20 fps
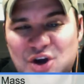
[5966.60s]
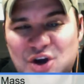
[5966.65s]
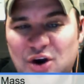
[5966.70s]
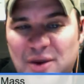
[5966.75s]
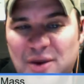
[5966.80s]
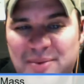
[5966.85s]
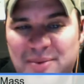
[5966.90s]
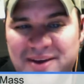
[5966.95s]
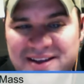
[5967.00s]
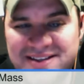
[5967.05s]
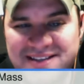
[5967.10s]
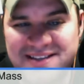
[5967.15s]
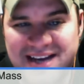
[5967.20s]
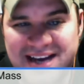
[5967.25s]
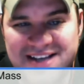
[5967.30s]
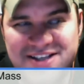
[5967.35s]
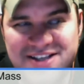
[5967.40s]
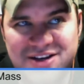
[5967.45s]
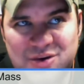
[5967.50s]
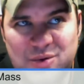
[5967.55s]
up against
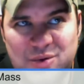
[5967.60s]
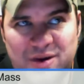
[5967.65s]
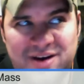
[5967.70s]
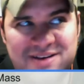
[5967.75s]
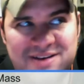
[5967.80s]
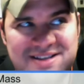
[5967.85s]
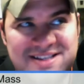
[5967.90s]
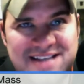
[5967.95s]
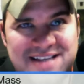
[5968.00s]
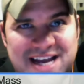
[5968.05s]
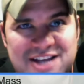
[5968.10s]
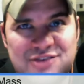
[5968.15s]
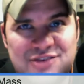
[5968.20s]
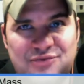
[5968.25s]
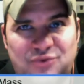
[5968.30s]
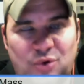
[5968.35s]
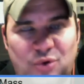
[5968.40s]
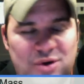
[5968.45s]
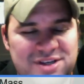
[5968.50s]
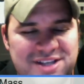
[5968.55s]
guys that are wearing size
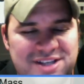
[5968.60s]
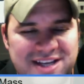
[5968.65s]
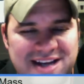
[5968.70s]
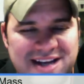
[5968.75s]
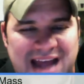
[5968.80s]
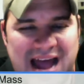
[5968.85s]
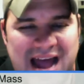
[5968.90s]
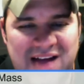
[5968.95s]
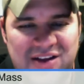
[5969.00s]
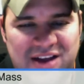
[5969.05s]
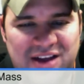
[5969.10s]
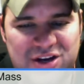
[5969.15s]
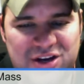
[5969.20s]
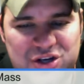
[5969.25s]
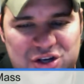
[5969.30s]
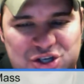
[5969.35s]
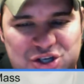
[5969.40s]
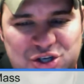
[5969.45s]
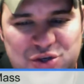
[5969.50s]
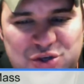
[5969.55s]
14 alligator
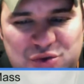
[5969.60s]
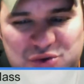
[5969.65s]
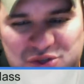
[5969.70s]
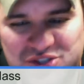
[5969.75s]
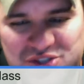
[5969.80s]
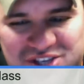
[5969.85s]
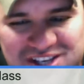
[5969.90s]
shoes.